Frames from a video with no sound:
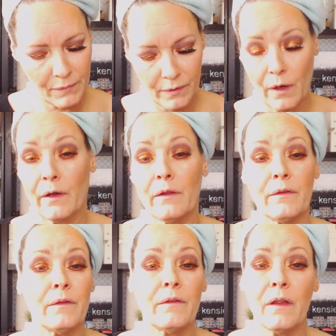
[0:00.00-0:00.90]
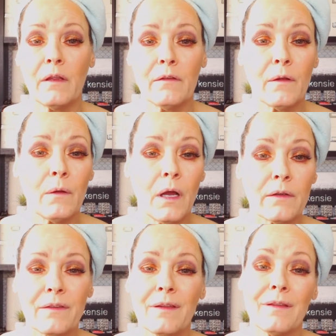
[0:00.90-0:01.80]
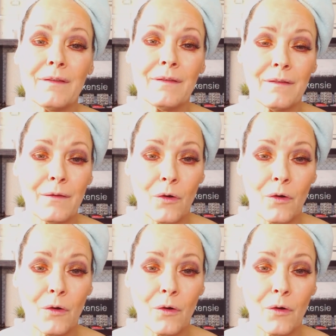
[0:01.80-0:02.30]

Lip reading: Sorry, this is taking so long. See, this is